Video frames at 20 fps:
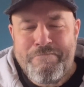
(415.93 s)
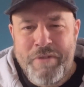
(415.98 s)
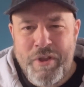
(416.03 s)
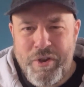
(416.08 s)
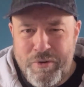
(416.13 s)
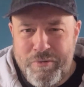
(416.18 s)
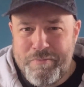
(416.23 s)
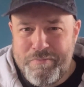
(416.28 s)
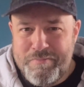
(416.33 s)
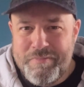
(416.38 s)

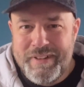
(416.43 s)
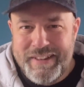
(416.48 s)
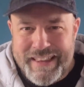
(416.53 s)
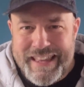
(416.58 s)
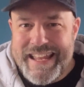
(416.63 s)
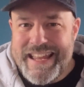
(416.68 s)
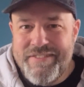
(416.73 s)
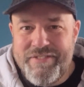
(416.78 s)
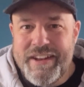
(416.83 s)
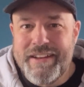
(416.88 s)
you
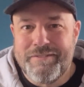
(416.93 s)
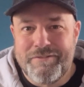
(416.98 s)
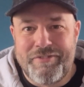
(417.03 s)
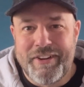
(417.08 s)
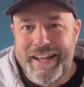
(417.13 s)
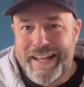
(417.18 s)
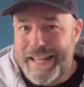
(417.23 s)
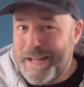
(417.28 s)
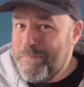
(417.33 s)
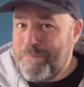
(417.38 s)
leave it
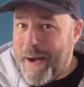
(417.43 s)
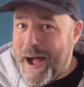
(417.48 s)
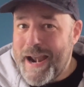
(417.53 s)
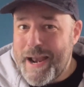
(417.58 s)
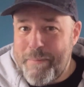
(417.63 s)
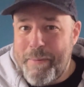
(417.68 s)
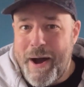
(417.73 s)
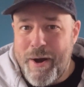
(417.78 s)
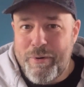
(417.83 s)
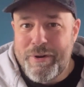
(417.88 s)
feeling bad
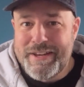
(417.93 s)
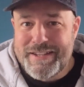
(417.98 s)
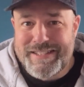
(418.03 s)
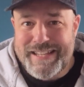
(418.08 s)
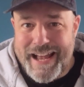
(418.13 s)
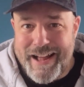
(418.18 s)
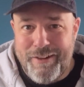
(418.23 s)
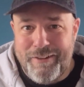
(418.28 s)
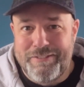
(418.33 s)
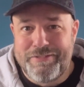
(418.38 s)
about
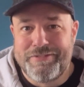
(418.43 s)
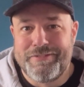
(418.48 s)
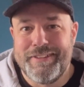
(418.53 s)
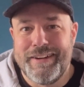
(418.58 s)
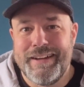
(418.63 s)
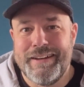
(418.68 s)
yourself